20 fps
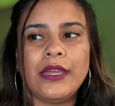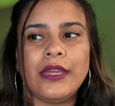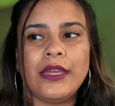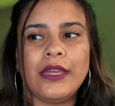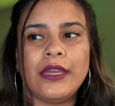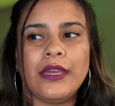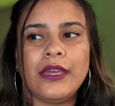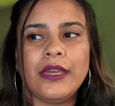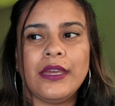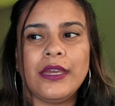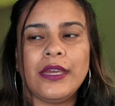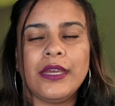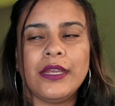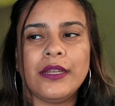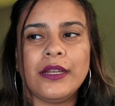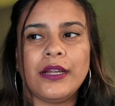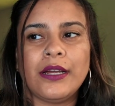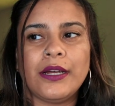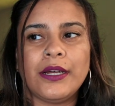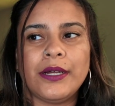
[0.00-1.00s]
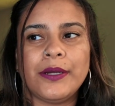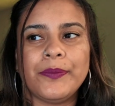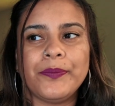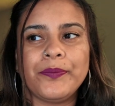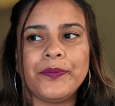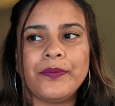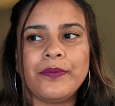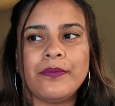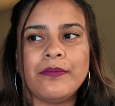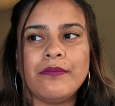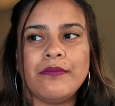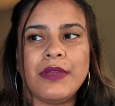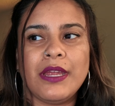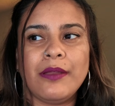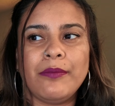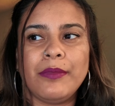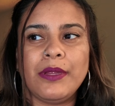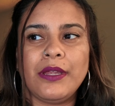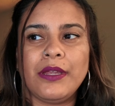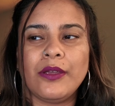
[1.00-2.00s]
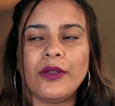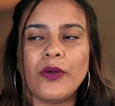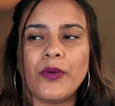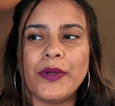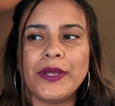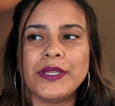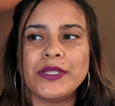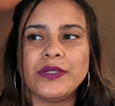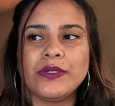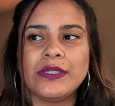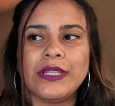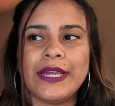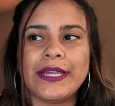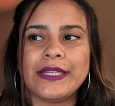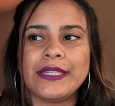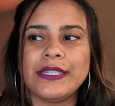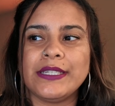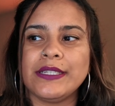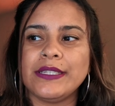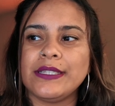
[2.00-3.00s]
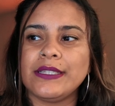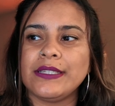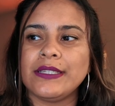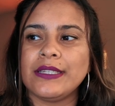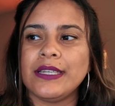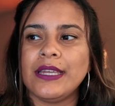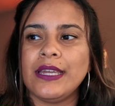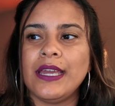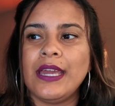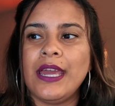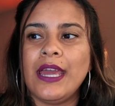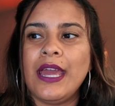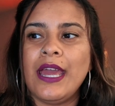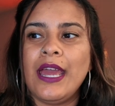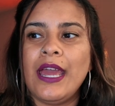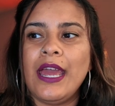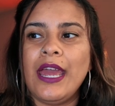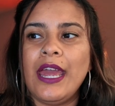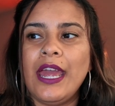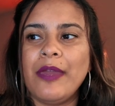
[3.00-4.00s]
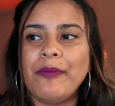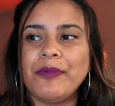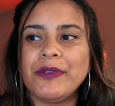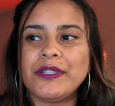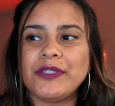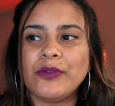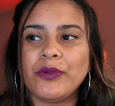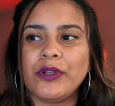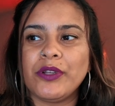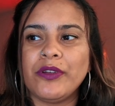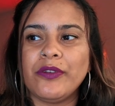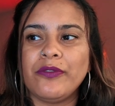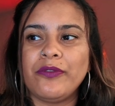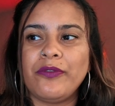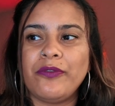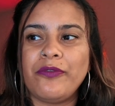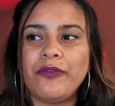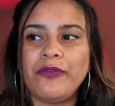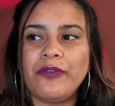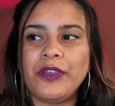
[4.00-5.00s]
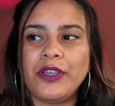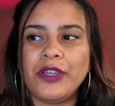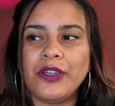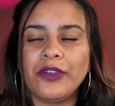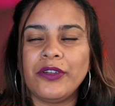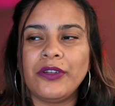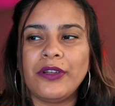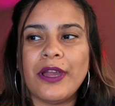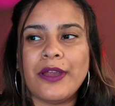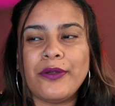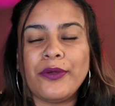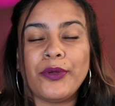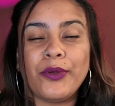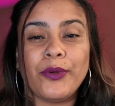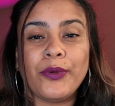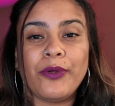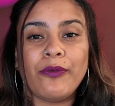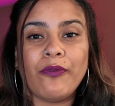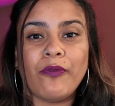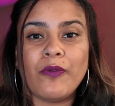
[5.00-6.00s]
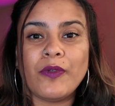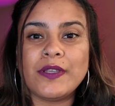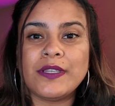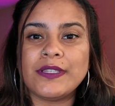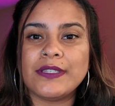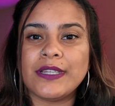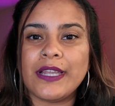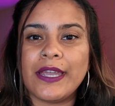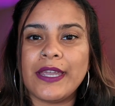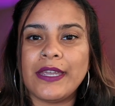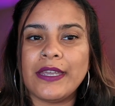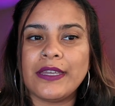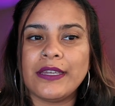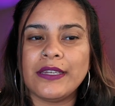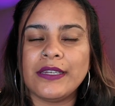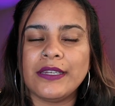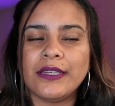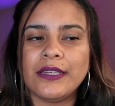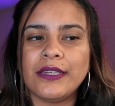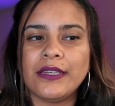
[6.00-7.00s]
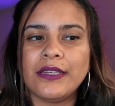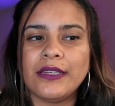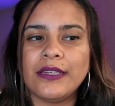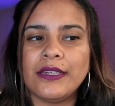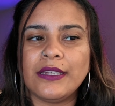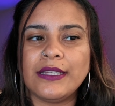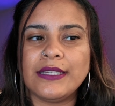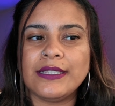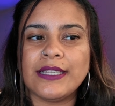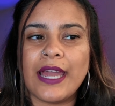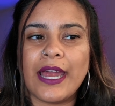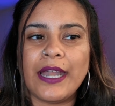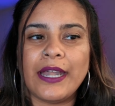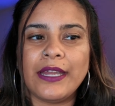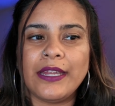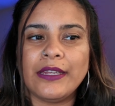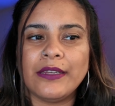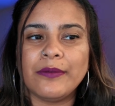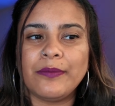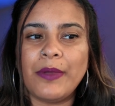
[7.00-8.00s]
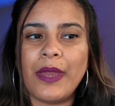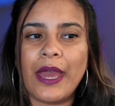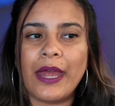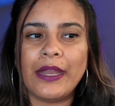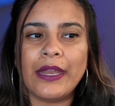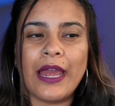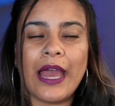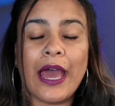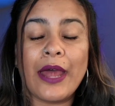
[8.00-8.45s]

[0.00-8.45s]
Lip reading: it made me go into like this episode of fear. I don't know if it was like anxiety, a panic.